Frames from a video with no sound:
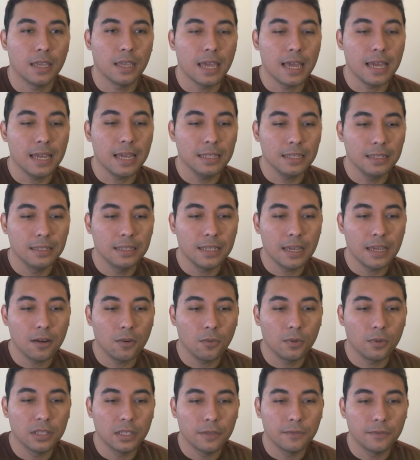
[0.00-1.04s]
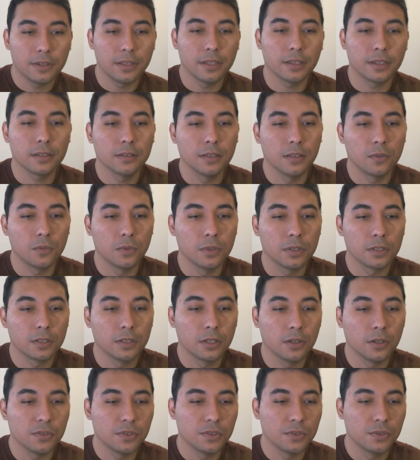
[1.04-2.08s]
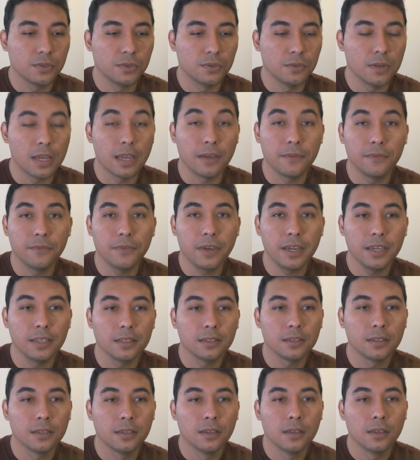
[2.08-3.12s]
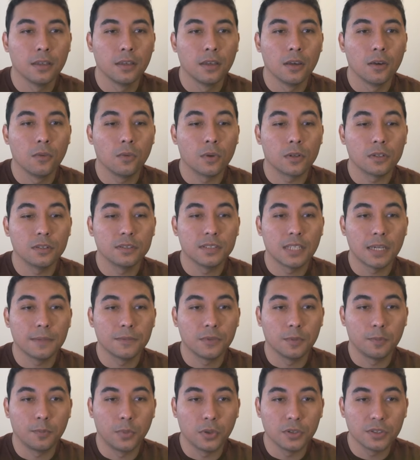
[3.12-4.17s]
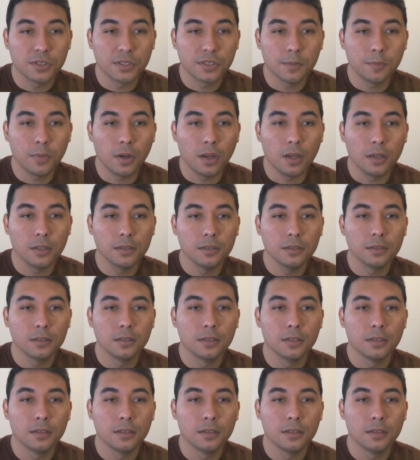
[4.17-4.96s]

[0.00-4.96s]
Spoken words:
And now whenever the rook goes to f8, we're in time to push the pawn,